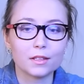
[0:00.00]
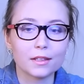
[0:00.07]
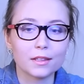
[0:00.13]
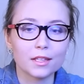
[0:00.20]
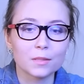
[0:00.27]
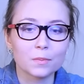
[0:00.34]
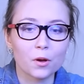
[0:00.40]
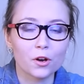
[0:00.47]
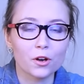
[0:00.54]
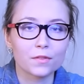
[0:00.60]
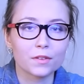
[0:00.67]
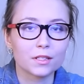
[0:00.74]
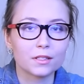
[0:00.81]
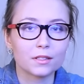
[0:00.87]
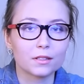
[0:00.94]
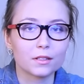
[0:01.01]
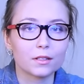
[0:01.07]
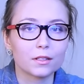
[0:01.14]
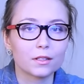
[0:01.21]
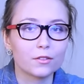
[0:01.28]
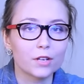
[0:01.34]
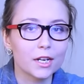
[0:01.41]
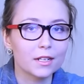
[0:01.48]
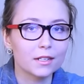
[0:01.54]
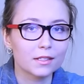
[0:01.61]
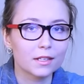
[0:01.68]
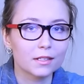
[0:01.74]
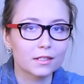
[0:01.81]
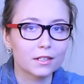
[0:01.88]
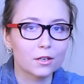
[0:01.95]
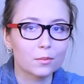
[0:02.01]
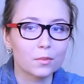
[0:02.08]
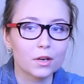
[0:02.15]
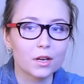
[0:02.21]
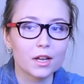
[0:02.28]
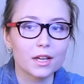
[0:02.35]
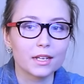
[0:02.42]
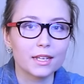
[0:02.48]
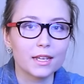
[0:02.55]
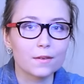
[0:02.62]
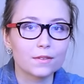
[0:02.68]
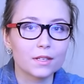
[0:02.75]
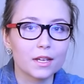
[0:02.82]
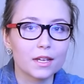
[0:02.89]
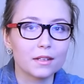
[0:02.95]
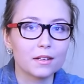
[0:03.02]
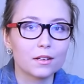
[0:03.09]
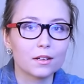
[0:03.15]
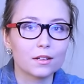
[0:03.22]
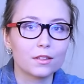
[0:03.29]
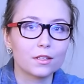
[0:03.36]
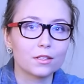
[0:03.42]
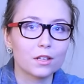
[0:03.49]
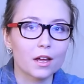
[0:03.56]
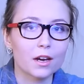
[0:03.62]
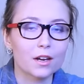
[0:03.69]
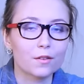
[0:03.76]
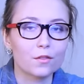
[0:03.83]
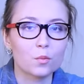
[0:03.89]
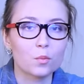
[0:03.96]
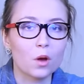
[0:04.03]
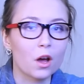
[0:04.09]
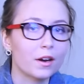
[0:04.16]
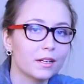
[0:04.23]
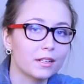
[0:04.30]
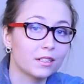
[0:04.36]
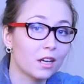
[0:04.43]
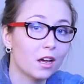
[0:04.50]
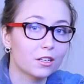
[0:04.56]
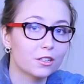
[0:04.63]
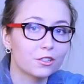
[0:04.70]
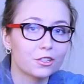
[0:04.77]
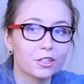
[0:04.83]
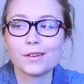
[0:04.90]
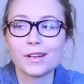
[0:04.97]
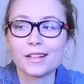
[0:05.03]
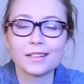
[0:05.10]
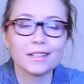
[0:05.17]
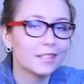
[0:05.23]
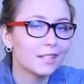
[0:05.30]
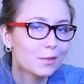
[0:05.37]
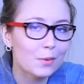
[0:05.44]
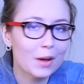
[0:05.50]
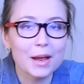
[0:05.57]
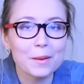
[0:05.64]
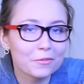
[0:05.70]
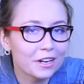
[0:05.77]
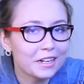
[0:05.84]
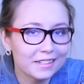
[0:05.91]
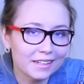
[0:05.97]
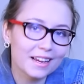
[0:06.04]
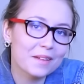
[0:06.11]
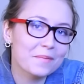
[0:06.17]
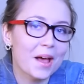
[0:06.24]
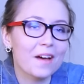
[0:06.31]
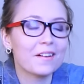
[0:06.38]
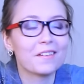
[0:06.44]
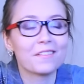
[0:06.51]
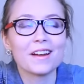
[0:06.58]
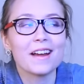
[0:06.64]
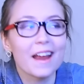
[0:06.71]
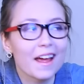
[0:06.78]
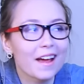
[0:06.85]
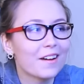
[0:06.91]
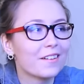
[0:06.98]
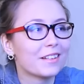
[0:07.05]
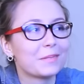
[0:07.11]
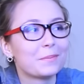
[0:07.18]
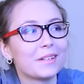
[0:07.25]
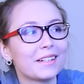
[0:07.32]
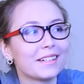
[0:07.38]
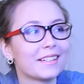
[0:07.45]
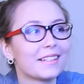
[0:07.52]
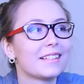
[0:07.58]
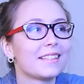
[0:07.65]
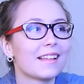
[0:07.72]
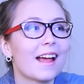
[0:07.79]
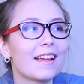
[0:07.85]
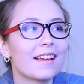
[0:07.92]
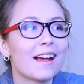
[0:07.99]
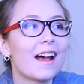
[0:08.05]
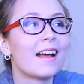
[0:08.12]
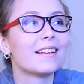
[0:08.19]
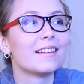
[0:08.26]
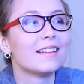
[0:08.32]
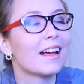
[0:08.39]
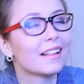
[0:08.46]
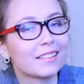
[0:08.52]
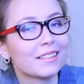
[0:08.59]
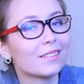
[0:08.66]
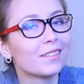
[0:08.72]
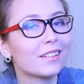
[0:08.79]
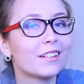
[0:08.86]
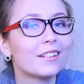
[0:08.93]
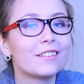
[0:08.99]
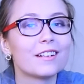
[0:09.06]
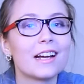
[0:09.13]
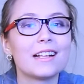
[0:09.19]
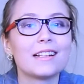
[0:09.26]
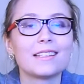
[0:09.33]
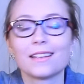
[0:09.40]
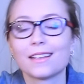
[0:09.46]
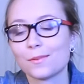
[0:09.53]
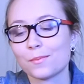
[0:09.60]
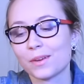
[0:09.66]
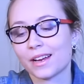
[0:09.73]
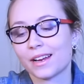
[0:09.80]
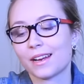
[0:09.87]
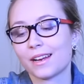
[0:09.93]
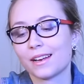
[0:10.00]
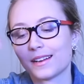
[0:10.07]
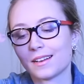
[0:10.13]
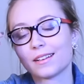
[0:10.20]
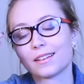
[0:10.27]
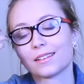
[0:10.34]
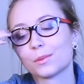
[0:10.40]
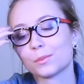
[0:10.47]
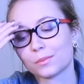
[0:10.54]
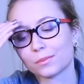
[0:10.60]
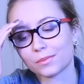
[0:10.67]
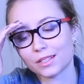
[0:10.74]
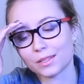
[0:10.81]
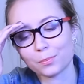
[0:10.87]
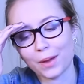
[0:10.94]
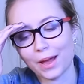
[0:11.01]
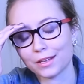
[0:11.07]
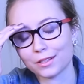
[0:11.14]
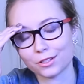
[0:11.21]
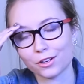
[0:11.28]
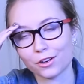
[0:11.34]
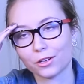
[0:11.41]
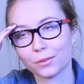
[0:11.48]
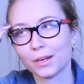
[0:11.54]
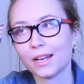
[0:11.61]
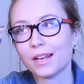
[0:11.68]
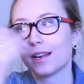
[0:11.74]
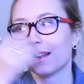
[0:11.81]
And this part of this grading system gives it this kind of robotic touch. And this is why I'm ranting about it right now, is because I got not so good grades in my this past term.